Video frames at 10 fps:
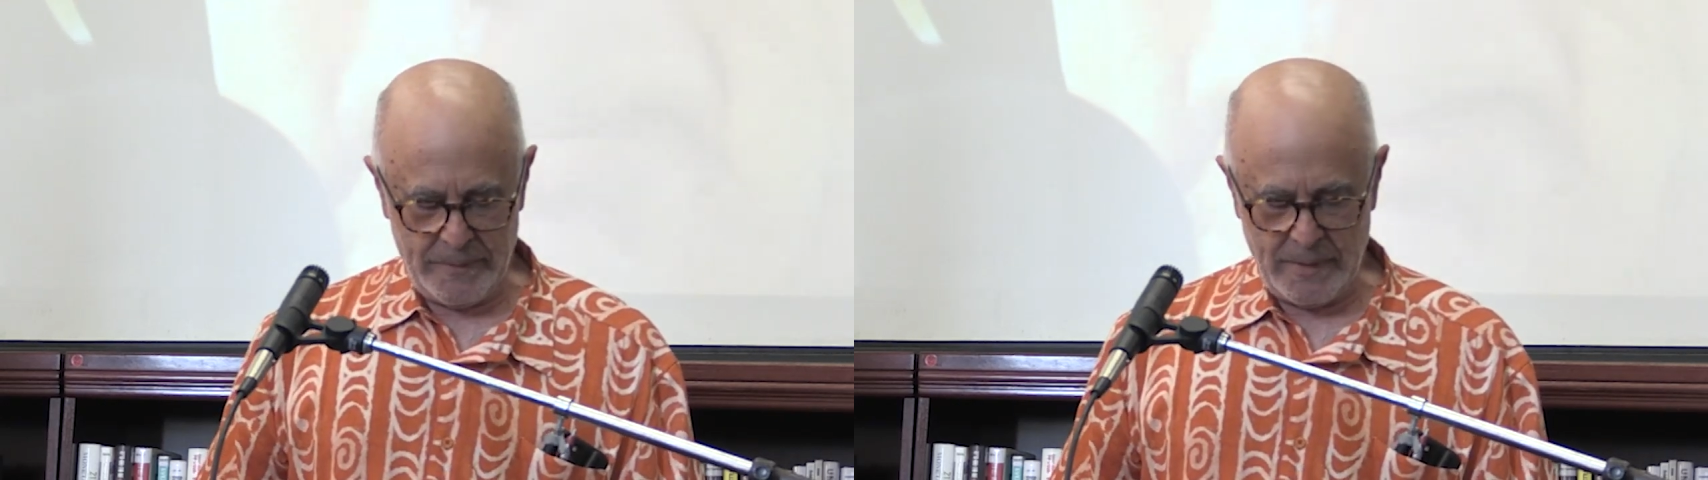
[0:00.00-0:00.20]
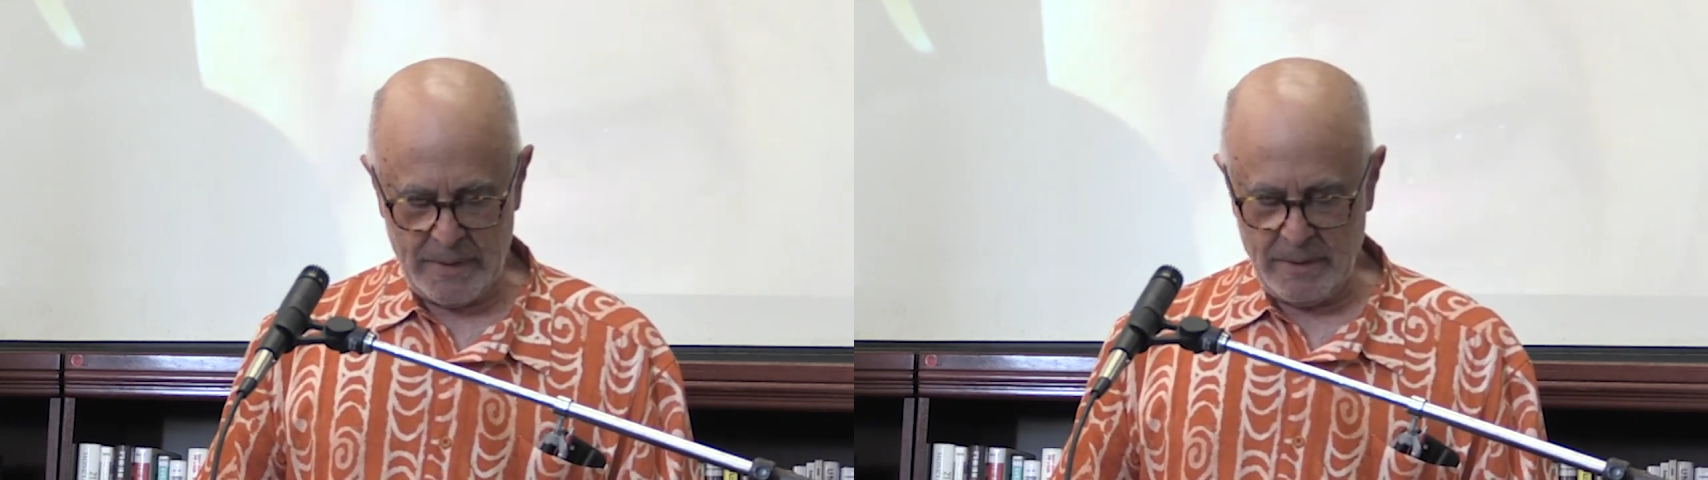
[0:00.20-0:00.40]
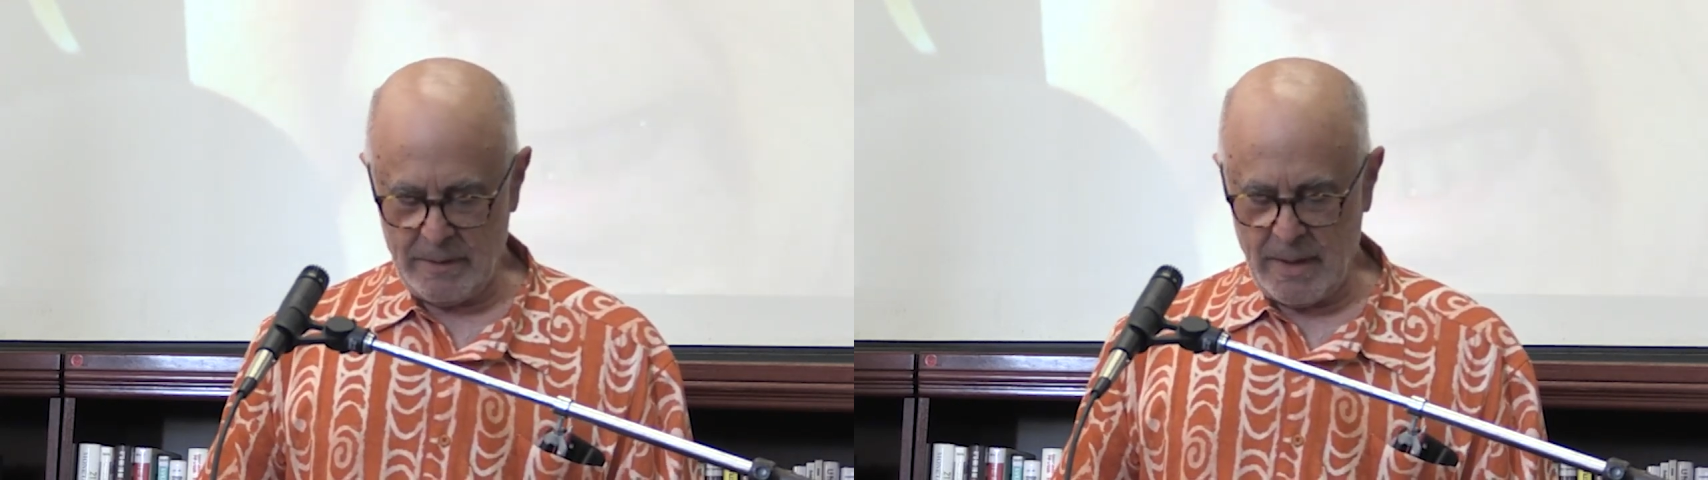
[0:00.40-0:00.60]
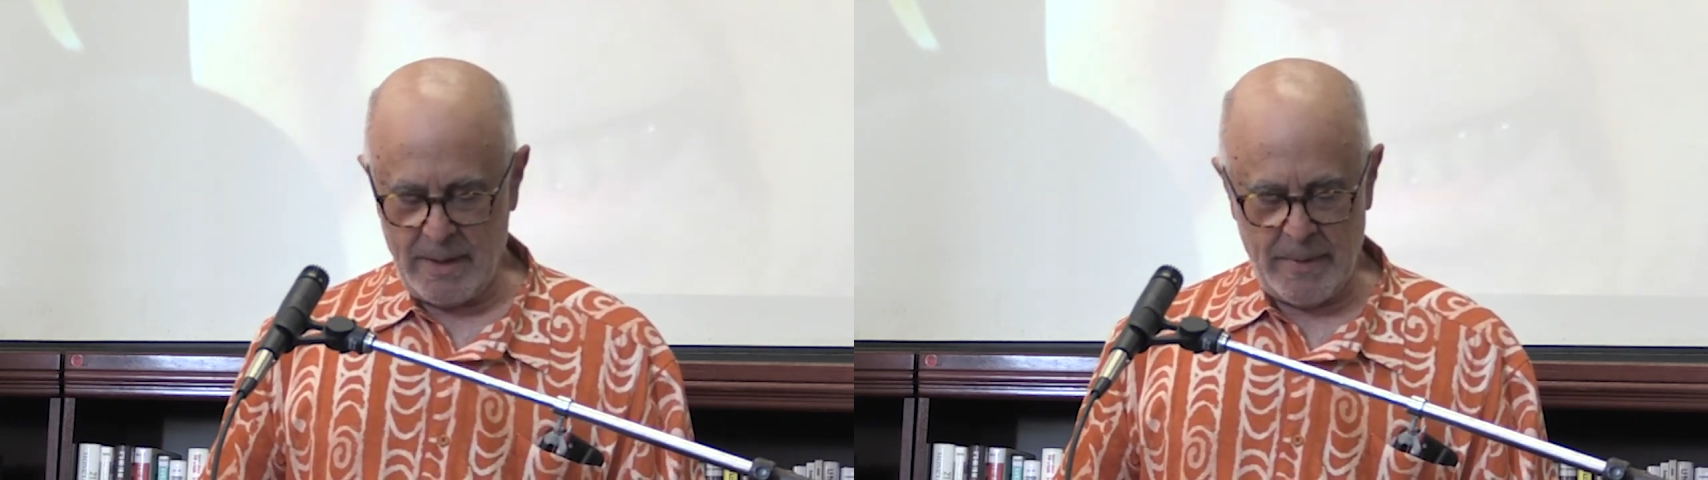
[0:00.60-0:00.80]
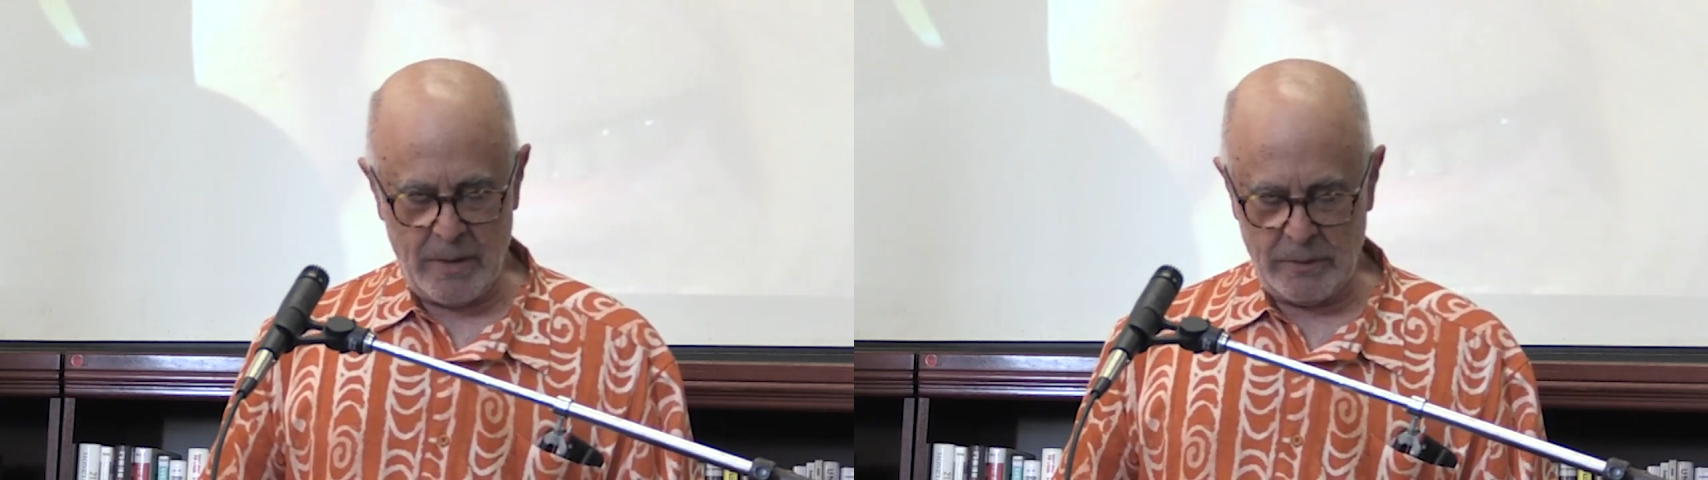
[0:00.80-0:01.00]
it
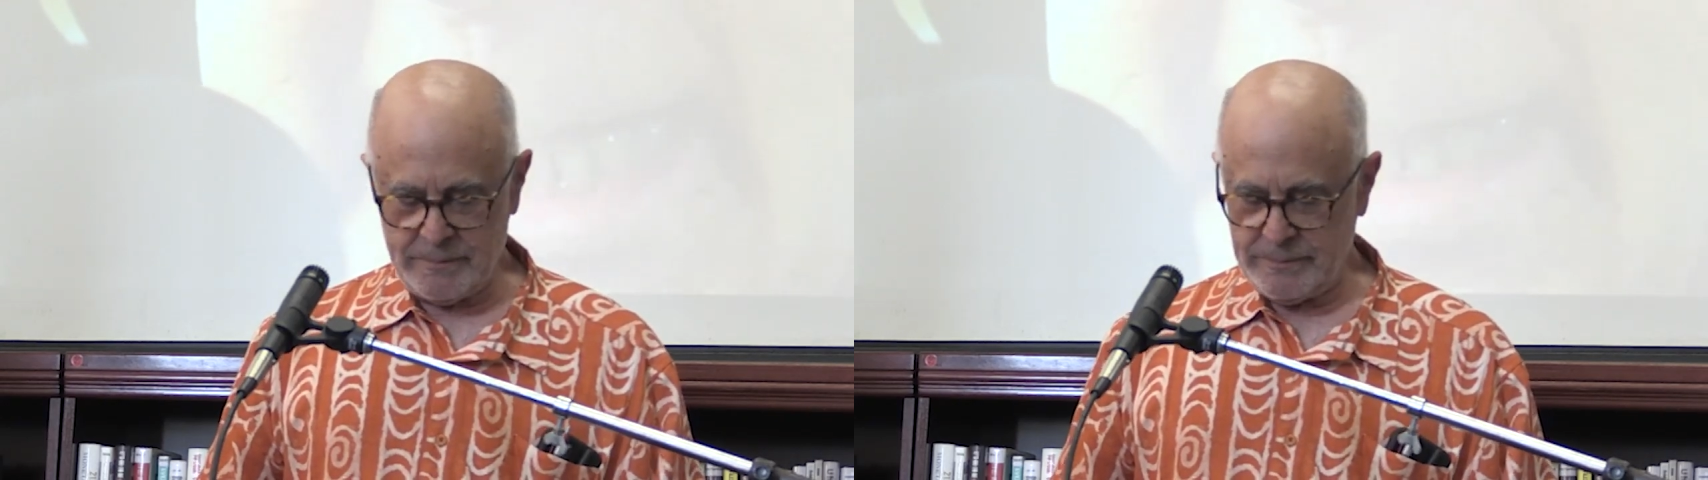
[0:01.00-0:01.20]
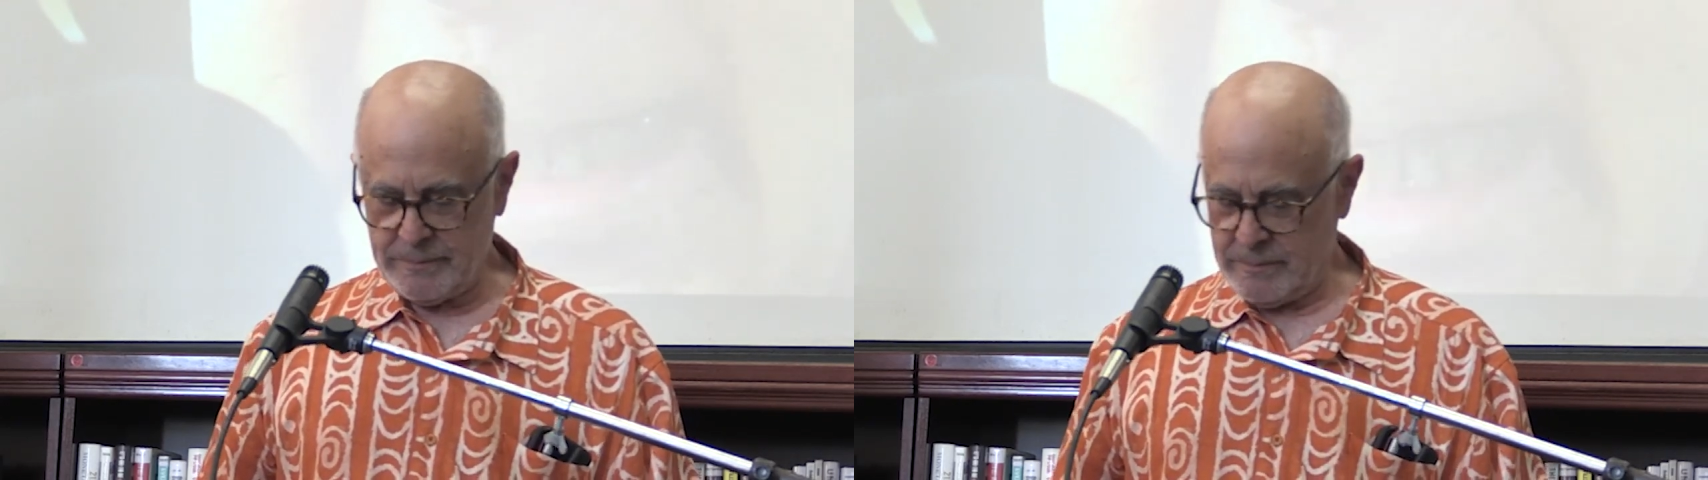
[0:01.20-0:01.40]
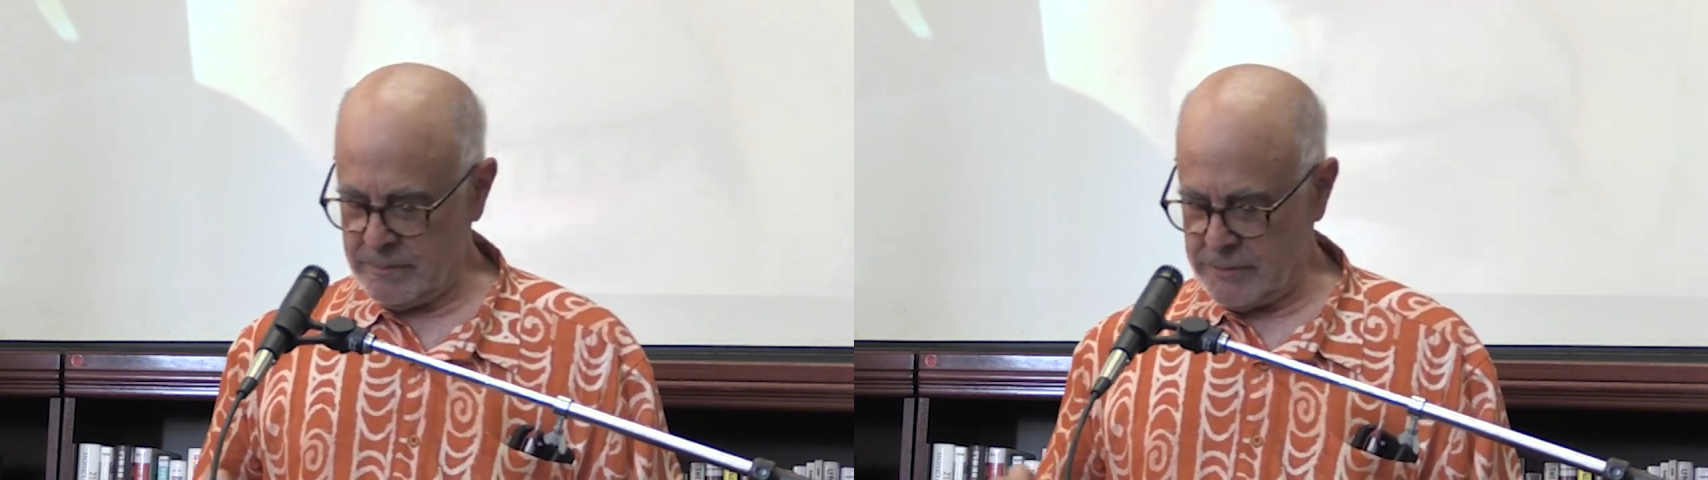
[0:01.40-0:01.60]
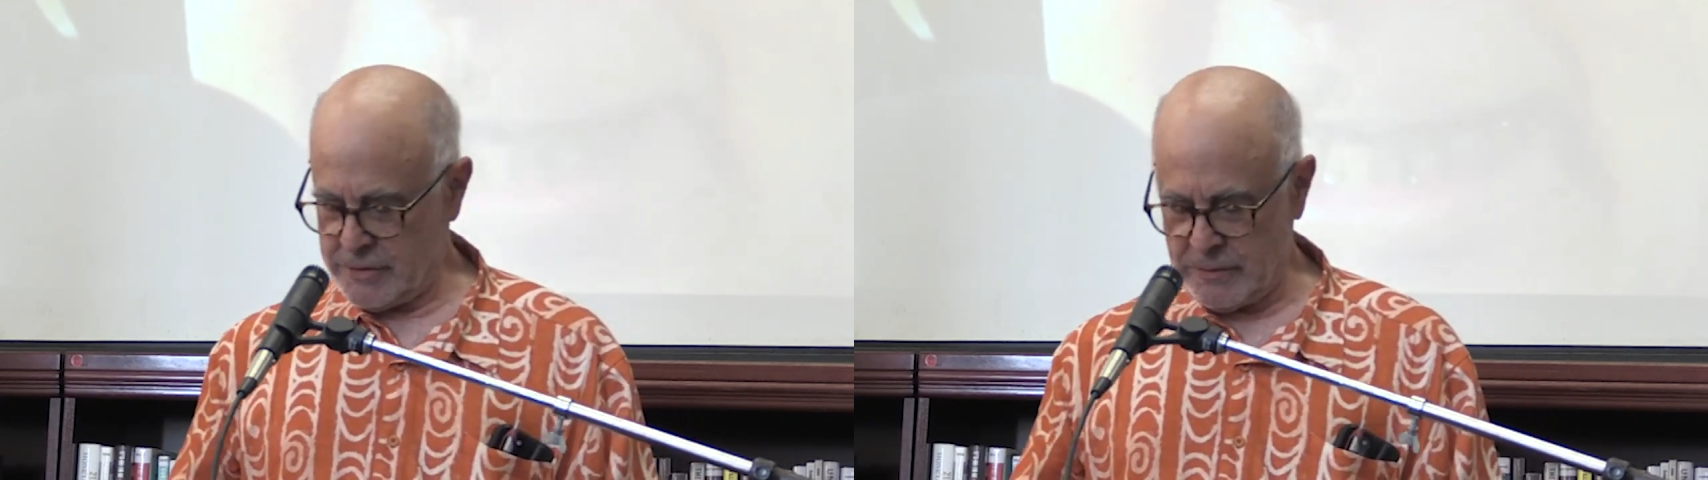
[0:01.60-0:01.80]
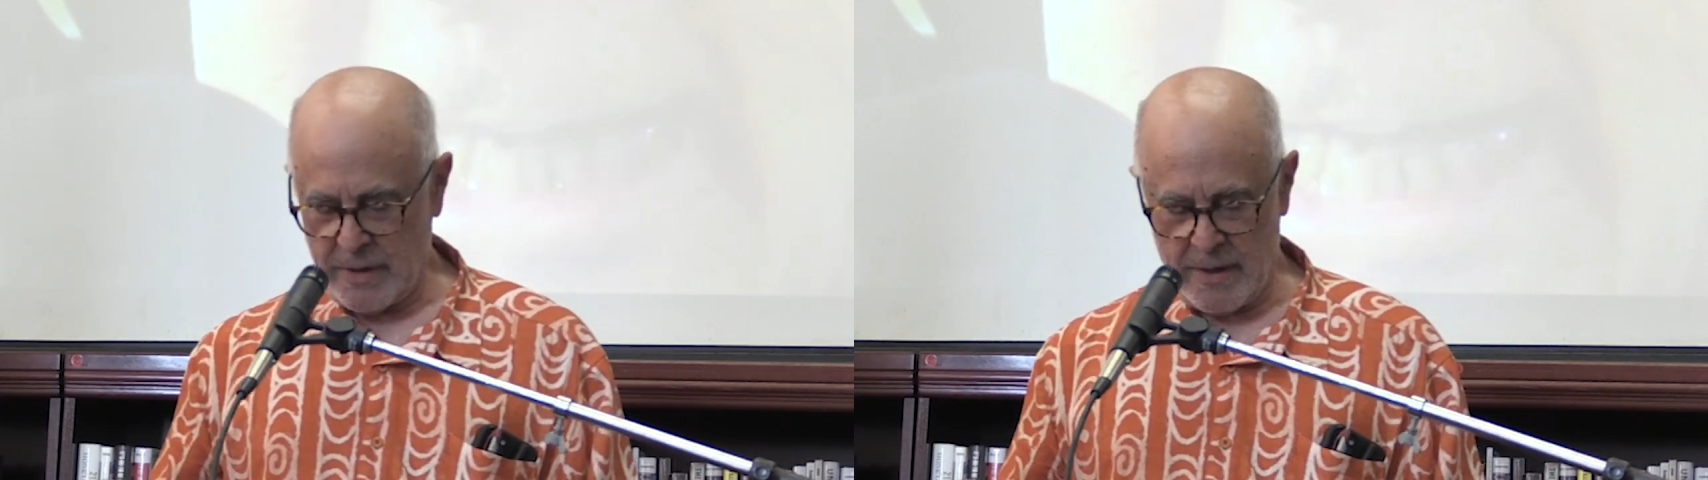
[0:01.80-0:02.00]
came out soon